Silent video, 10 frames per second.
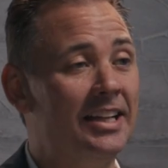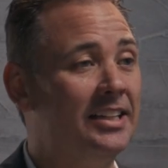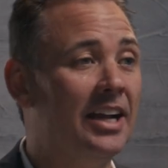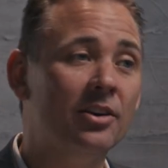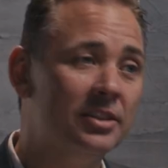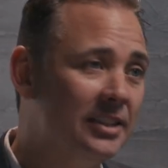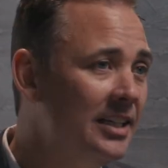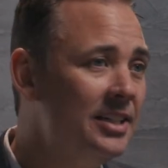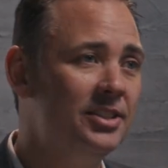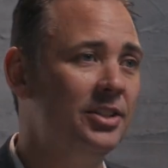it
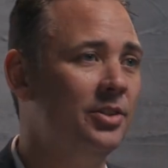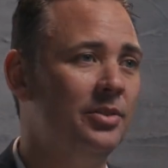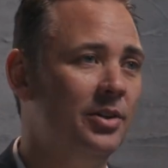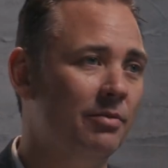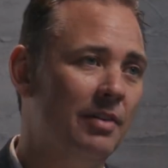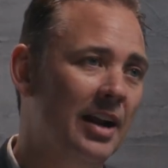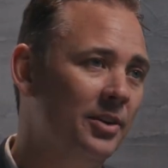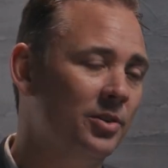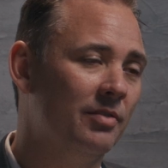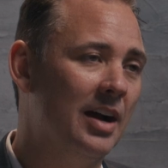guarantees you that your
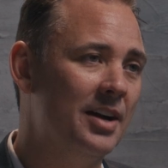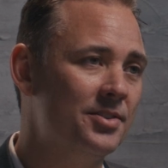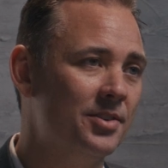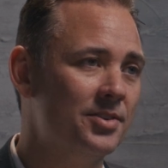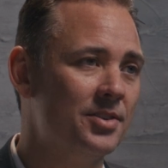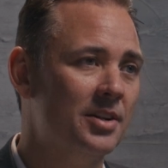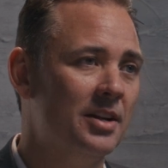financial advisors